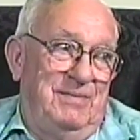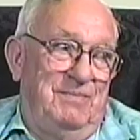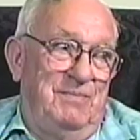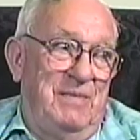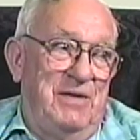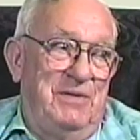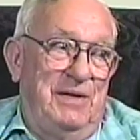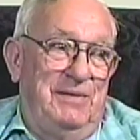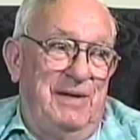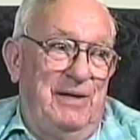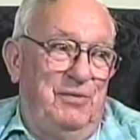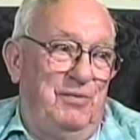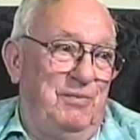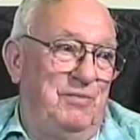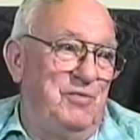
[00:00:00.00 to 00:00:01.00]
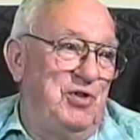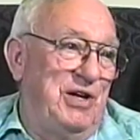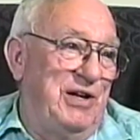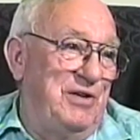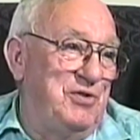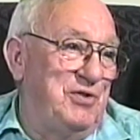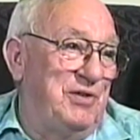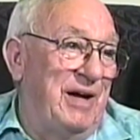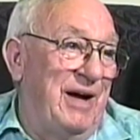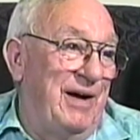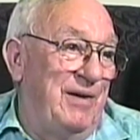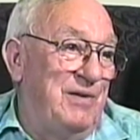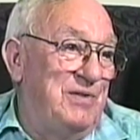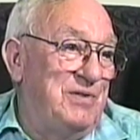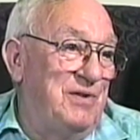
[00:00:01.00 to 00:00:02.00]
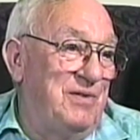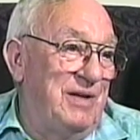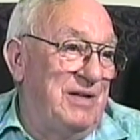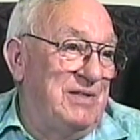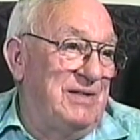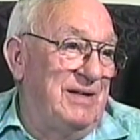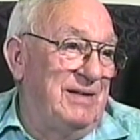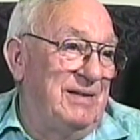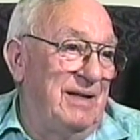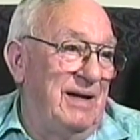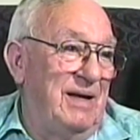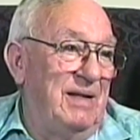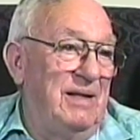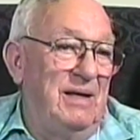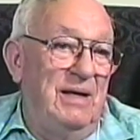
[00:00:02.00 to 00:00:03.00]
I think they changed tires and things like that.